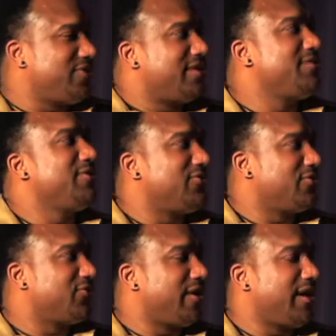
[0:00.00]
said
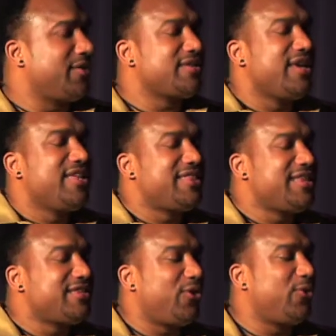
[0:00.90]
Mr. Drake because
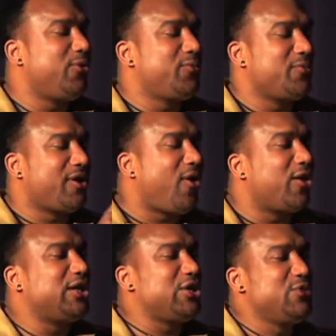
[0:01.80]
this whole
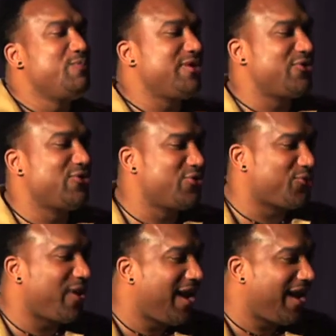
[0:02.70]
calling you Mr.
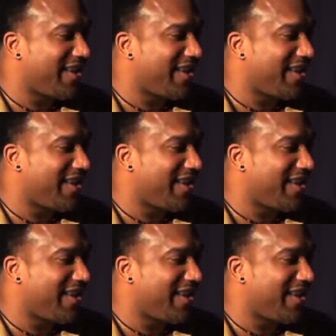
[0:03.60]
Drake,